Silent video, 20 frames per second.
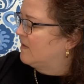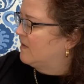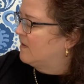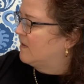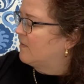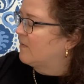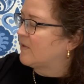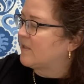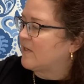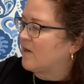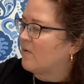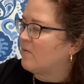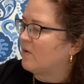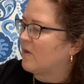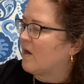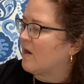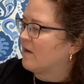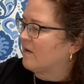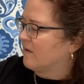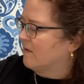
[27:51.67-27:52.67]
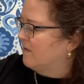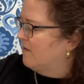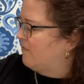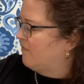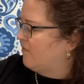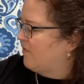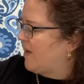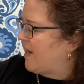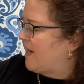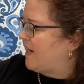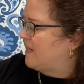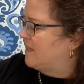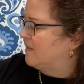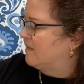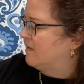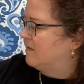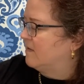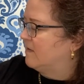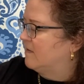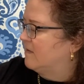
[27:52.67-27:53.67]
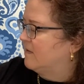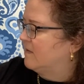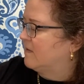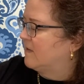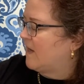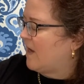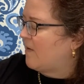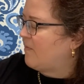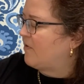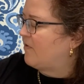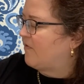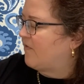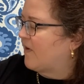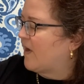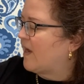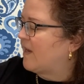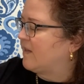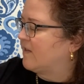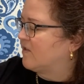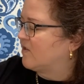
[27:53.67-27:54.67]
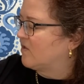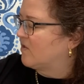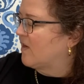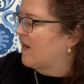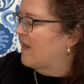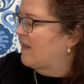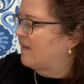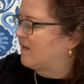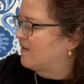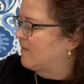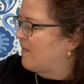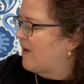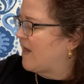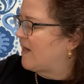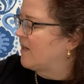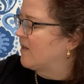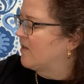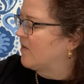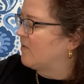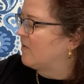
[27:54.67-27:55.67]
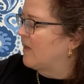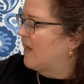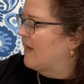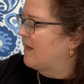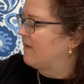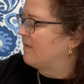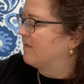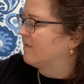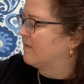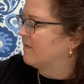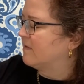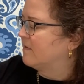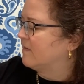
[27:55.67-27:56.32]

I was no longer afraid. I would find the strength to make a new life.